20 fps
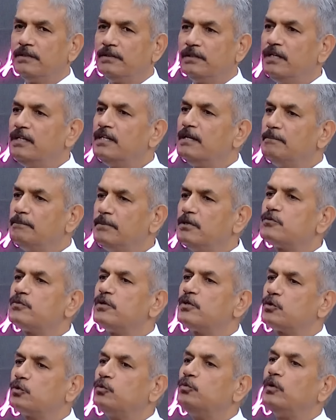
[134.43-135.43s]
The numbers were
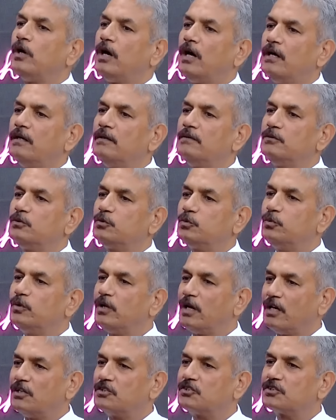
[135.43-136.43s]
too
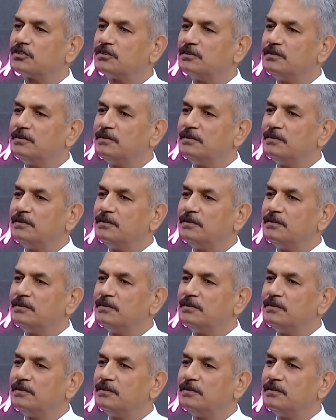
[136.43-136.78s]
large